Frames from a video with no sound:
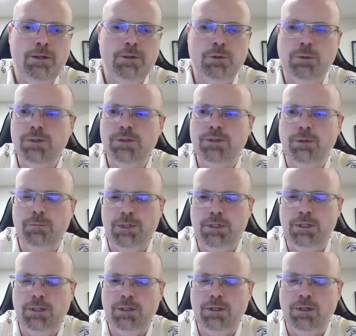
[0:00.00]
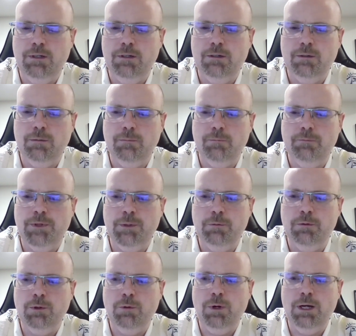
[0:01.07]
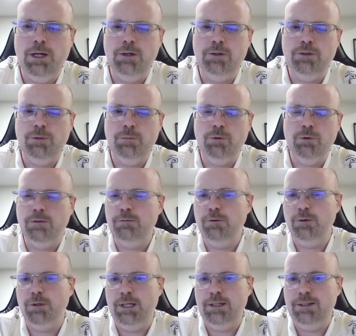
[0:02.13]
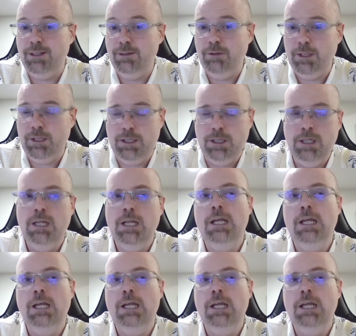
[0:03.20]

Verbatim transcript: doing something um, that requires some sort of creativity,